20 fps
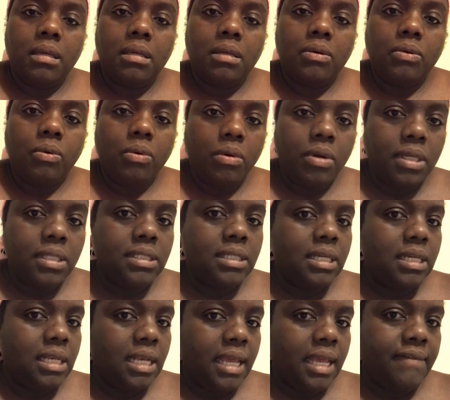
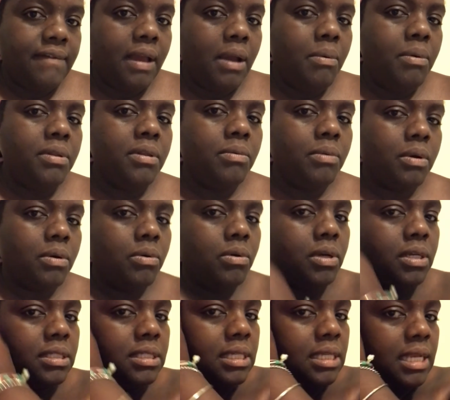Quarantine life. I wonder what
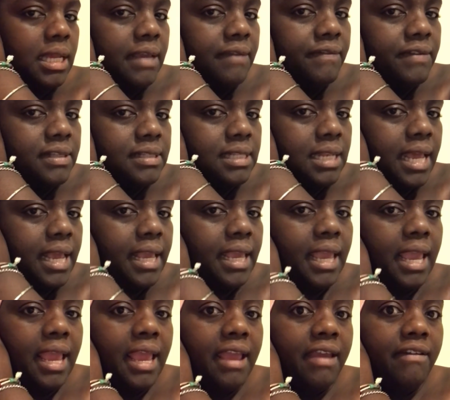quarantine life is like
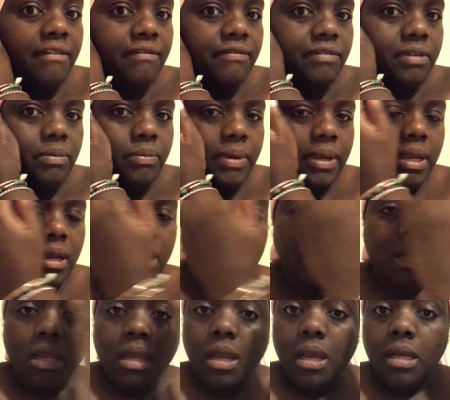everywhere.
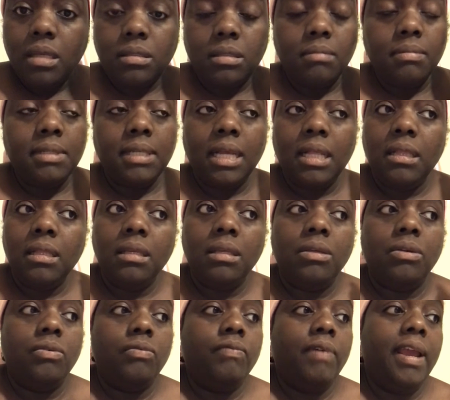Because I'm telling
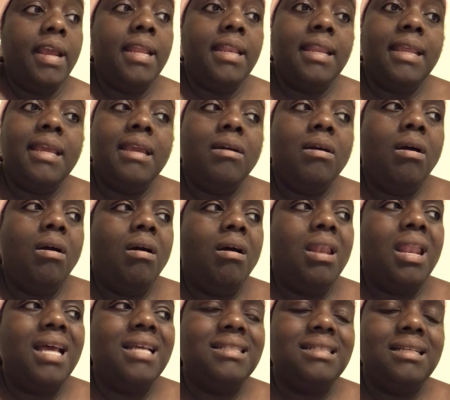you, right now, all
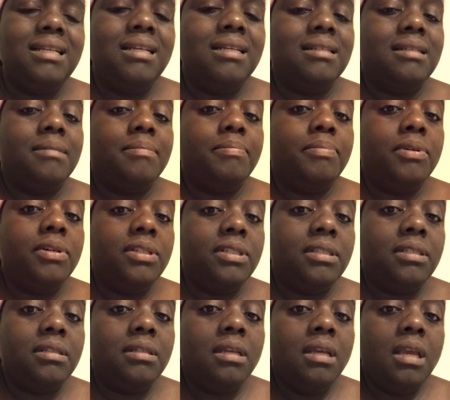I see is a
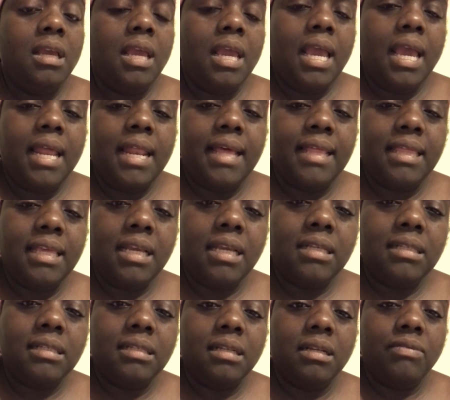push. And I think
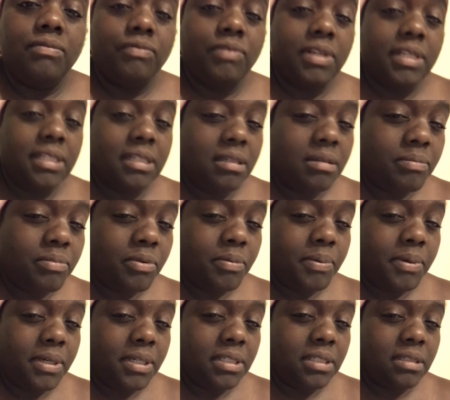it's an unreasonable
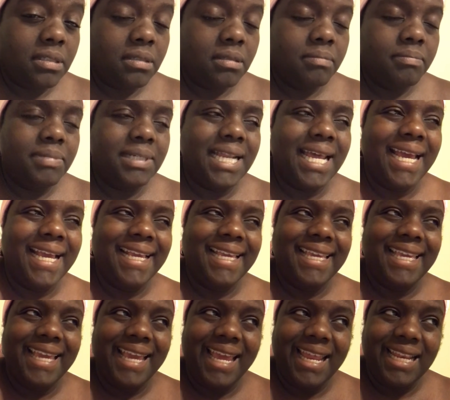push. But I
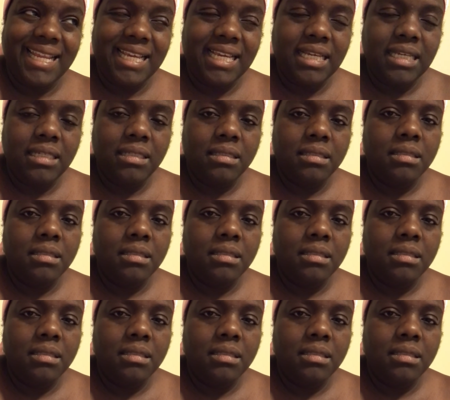get it.